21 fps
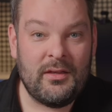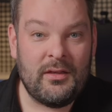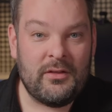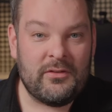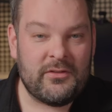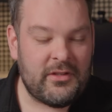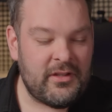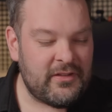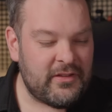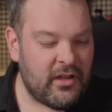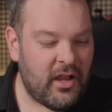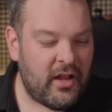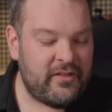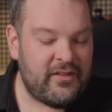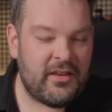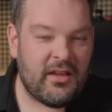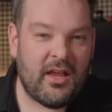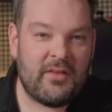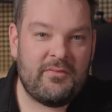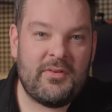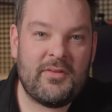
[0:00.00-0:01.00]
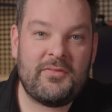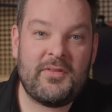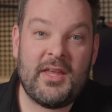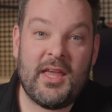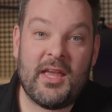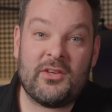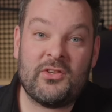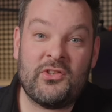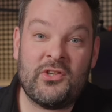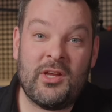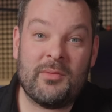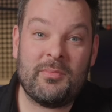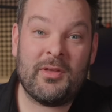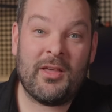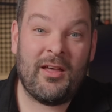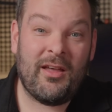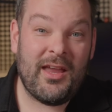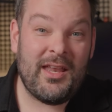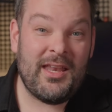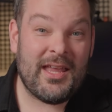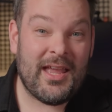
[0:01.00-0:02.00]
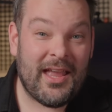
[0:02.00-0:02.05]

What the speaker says: So this 9950X chip kind